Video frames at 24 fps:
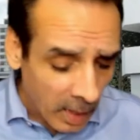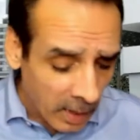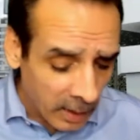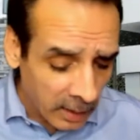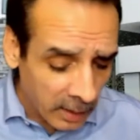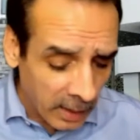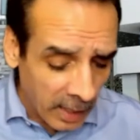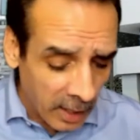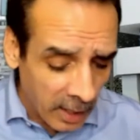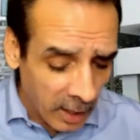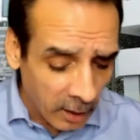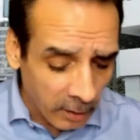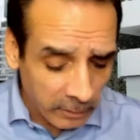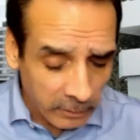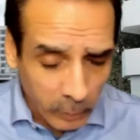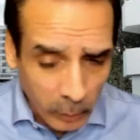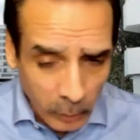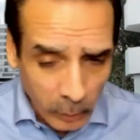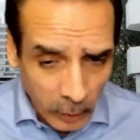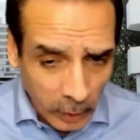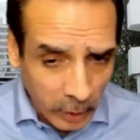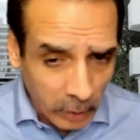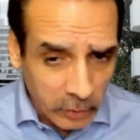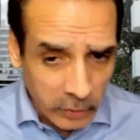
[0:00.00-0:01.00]
And now
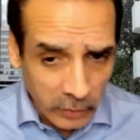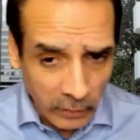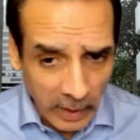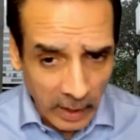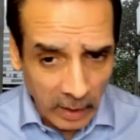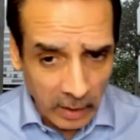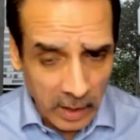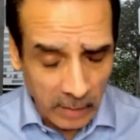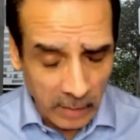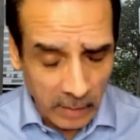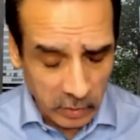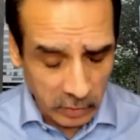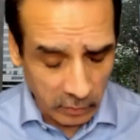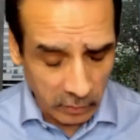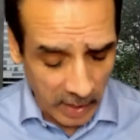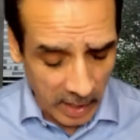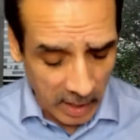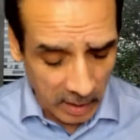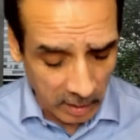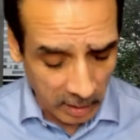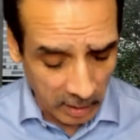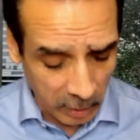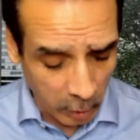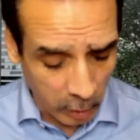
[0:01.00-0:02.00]
what goes around comes
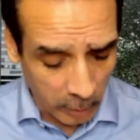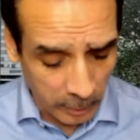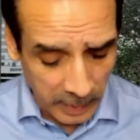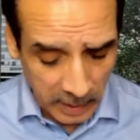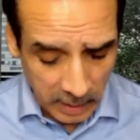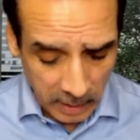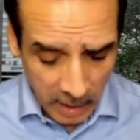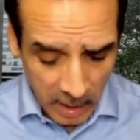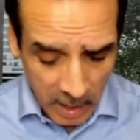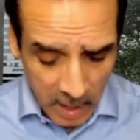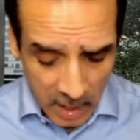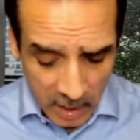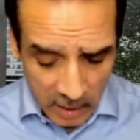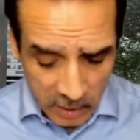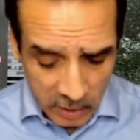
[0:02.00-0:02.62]
around a little bit.